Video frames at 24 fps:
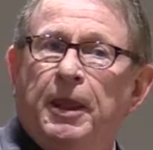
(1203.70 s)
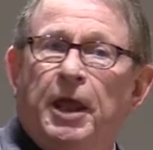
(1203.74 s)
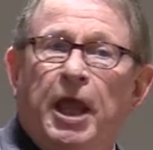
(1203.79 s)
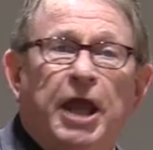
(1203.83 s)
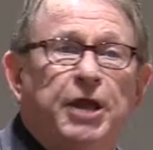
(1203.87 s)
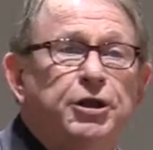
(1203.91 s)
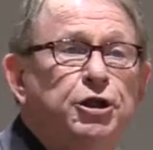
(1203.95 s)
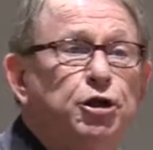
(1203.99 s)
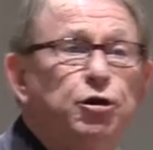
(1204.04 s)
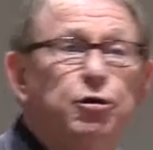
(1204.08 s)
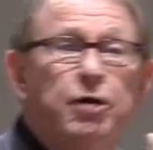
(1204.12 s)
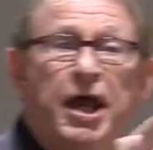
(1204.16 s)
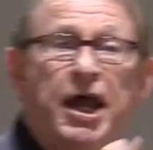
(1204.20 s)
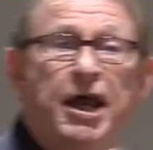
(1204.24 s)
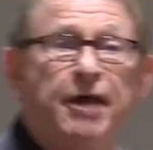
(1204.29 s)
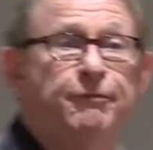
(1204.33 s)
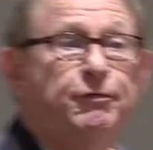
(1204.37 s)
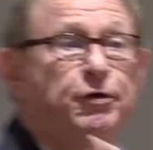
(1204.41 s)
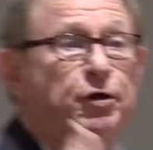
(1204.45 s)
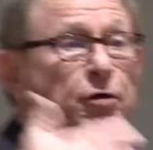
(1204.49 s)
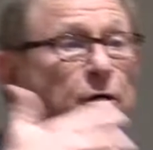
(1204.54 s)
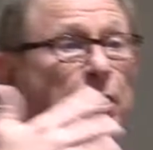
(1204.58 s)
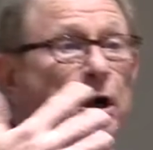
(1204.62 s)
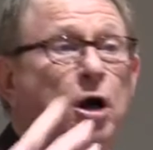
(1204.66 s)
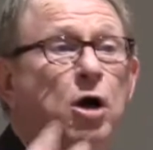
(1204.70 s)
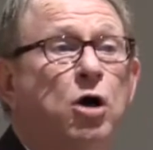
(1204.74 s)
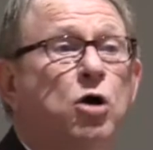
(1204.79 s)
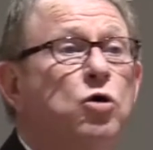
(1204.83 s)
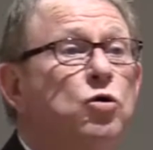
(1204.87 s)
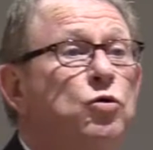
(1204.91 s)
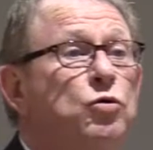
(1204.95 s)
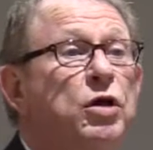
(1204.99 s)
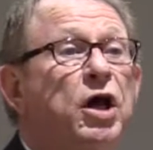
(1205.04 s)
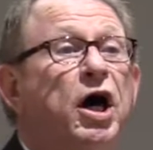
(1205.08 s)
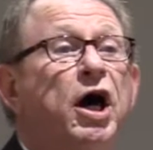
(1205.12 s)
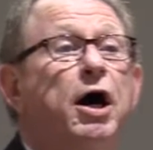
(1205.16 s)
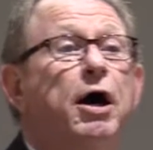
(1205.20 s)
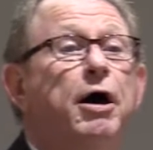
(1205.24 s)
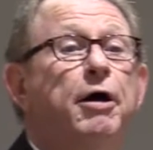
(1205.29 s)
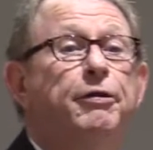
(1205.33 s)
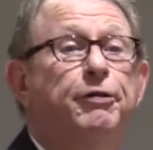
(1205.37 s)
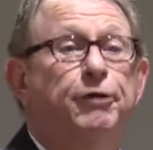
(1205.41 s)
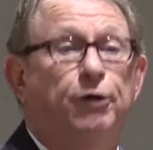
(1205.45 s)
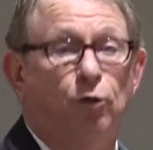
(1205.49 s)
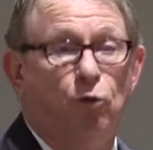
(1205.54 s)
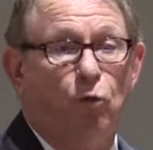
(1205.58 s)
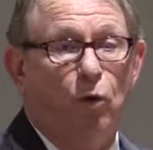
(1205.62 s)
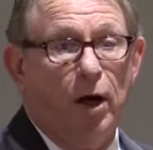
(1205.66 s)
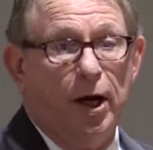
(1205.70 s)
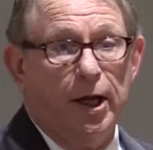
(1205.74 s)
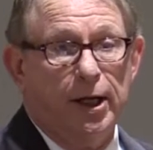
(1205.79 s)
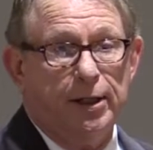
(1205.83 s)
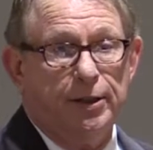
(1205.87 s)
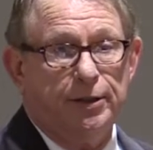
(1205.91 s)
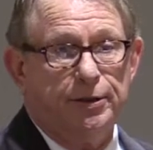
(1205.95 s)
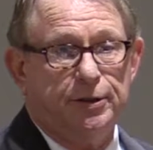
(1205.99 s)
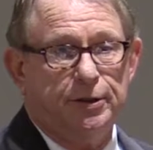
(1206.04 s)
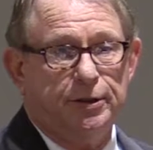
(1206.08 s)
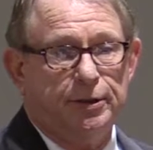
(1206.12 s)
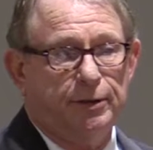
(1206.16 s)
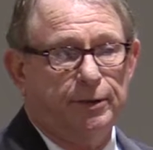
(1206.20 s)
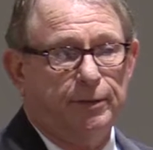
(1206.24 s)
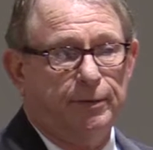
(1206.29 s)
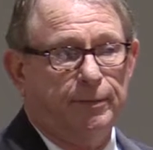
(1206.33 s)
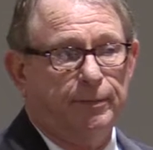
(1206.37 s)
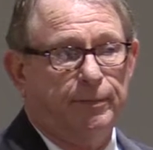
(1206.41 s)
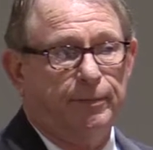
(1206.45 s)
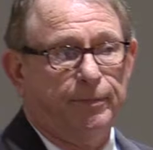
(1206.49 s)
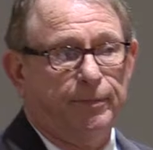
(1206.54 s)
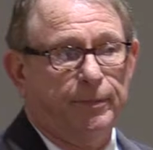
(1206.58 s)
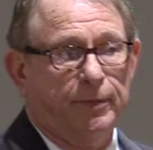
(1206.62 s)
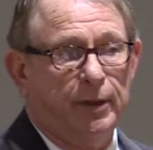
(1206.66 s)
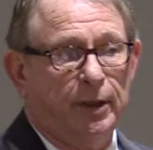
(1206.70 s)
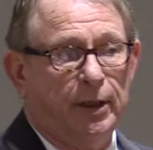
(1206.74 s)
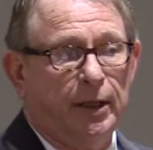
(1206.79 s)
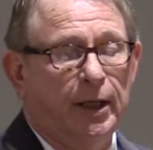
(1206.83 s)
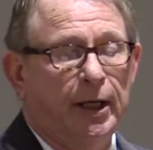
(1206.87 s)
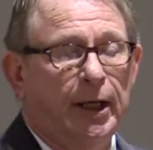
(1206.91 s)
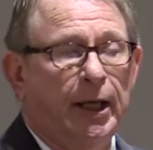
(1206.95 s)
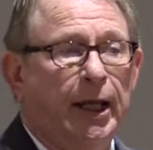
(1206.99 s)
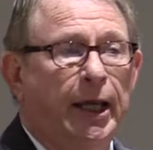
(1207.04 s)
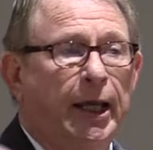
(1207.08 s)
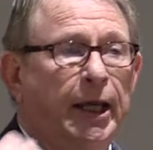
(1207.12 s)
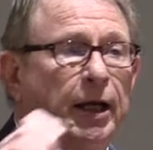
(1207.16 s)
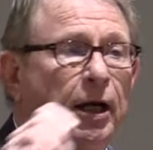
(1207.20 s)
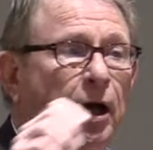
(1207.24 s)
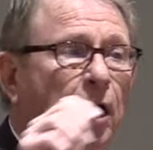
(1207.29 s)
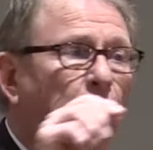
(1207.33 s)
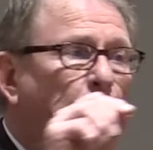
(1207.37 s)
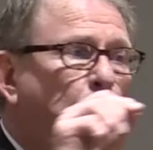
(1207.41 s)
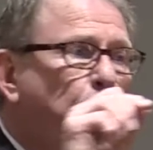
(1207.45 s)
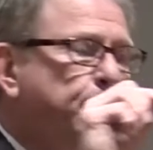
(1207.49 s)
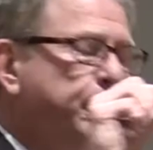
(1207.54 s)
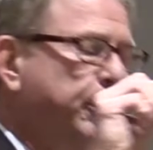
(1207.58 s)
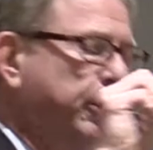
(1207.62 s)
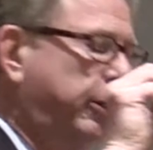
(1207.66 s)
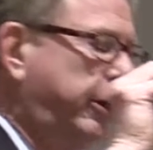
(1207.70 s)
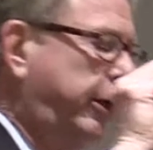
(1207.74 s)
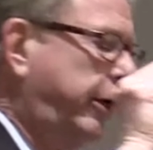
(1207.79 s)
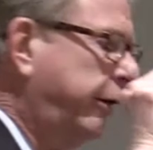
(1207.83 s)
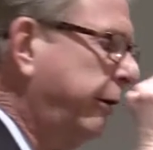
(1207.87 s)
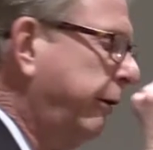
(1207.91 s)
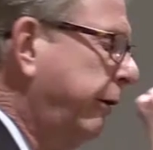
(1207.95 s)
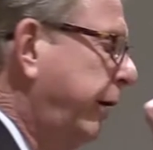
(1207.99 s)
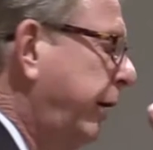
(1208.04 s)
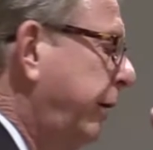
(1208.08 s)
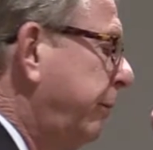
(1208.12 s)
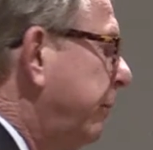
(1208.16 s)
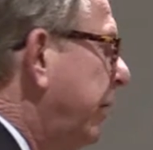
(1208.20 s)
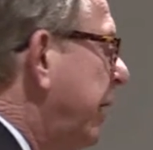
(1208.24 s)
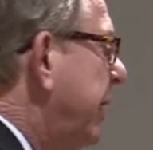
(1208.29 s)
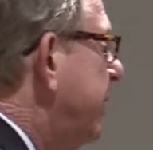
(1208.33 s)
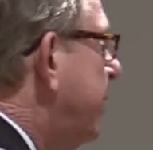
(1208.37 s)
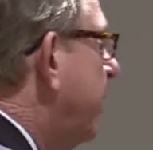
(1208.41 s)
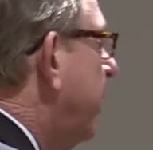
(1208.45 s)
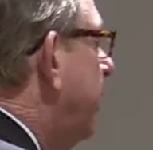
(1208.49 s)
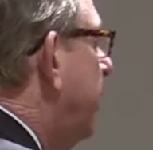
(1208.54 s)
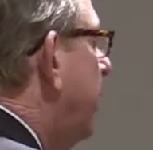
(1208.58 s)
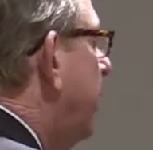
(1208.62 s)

And you have your own other ways. And I hope you're hearing me that